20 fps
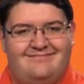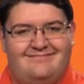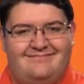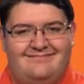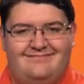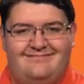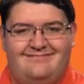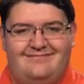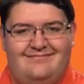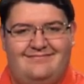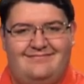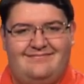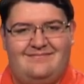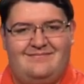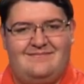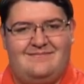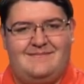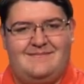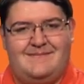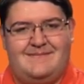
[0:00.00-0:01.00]

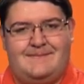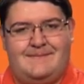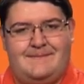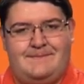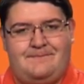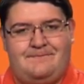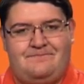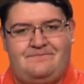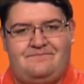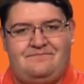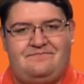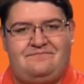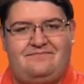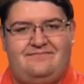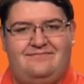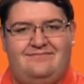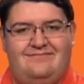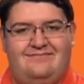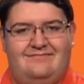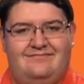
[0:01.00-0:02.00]

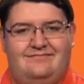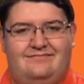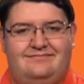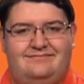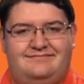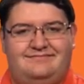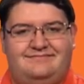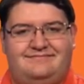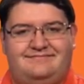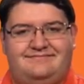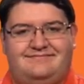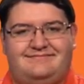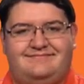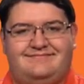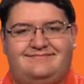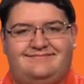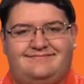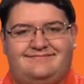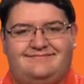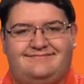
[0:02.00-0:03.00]

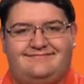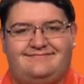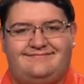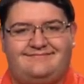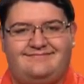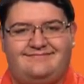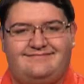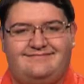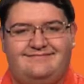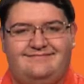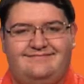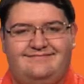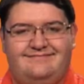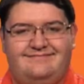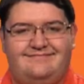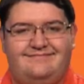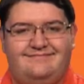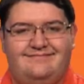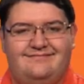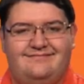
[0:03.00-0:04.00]

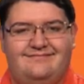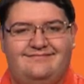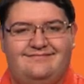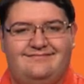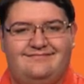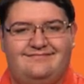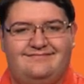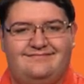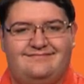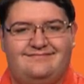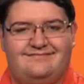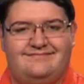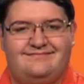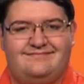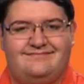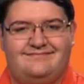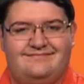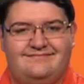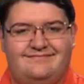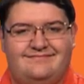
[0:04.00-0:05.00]

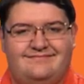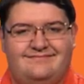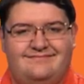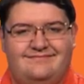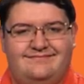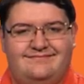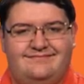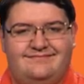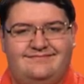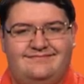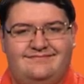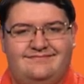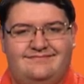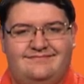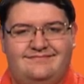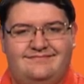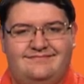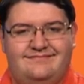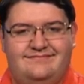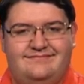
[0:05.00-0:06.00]

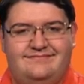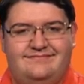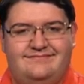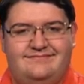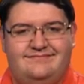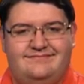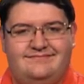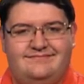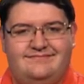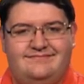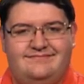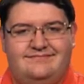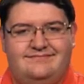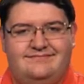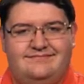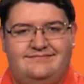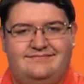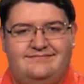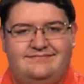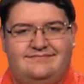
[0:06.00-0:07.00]

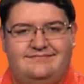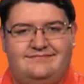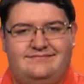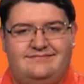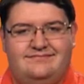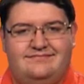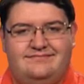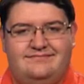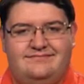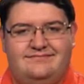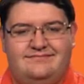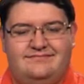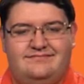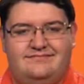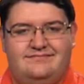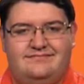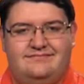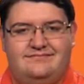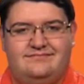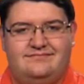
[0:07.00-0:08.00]
[no speech]